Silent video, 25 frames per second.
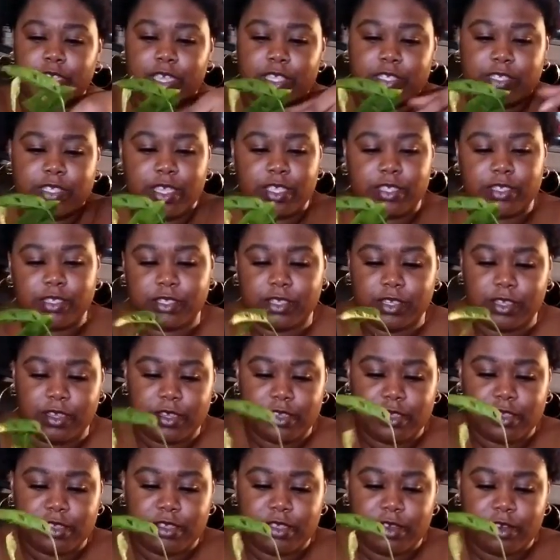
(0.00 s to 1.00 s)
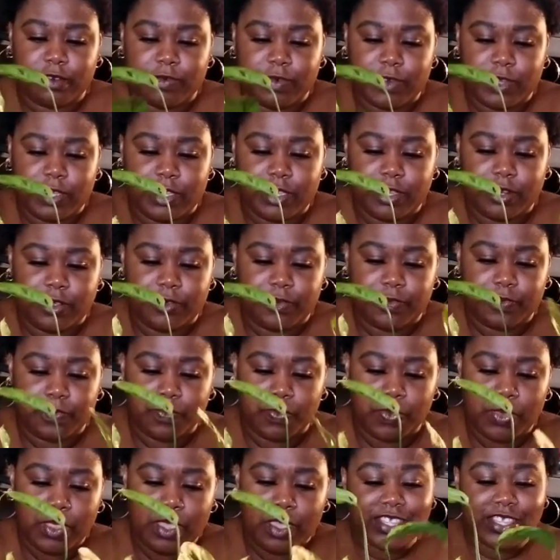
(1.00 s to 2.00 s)
guys can't see it. I don't want to get up.
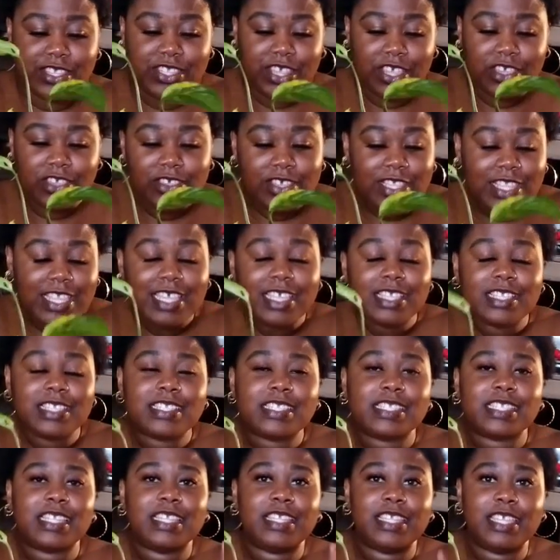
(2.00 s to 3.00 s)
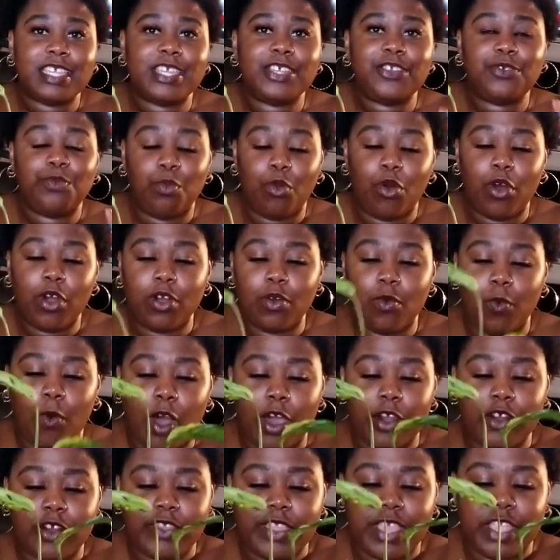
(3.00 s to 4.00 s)
The succulents need more
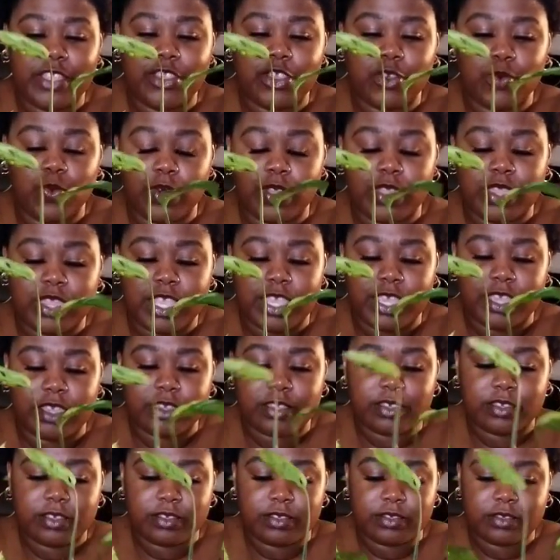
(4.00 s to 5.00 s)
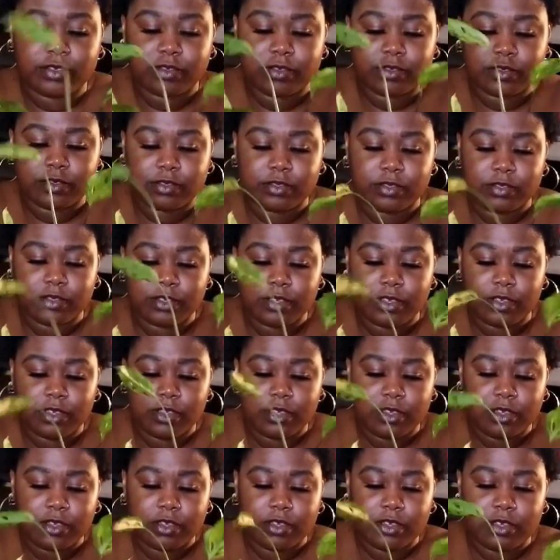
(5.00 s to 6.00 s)
water than you would think.
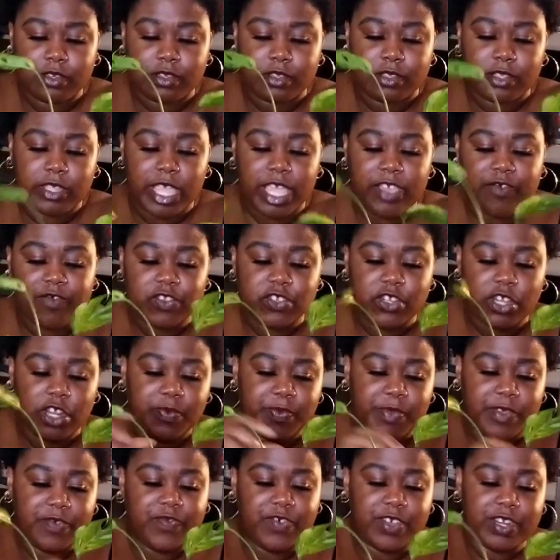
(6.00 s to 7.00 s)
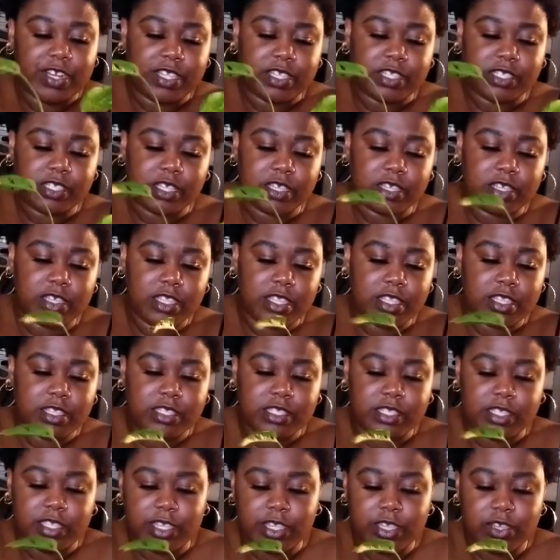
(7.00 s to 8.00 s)
Not even trying to be funny.
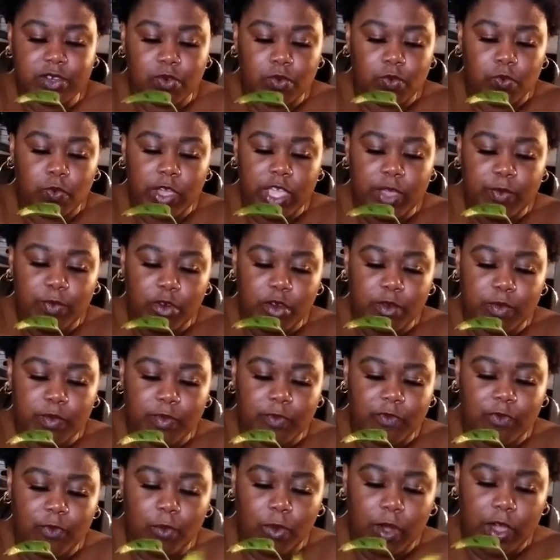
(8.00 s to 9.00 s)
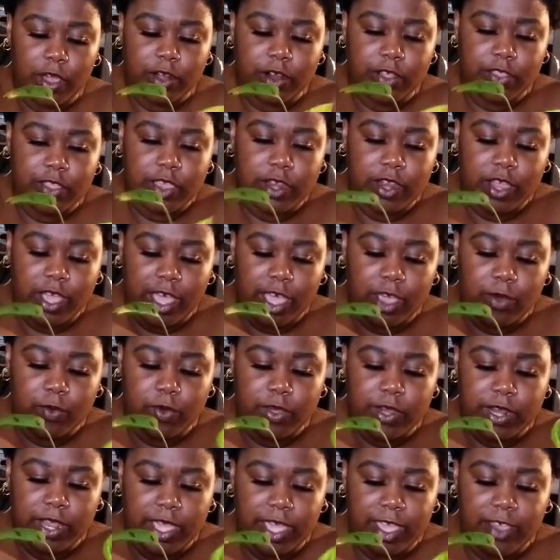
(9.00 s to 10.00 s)
Succulents need way more water than I
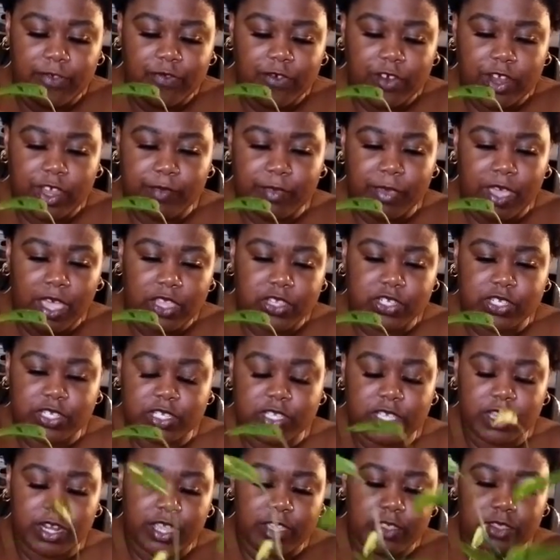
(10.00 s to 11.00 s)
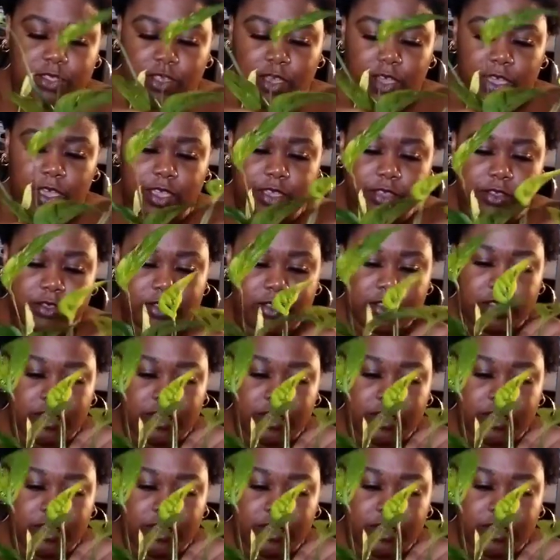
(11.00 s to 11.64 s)
would ever imagine that I thought.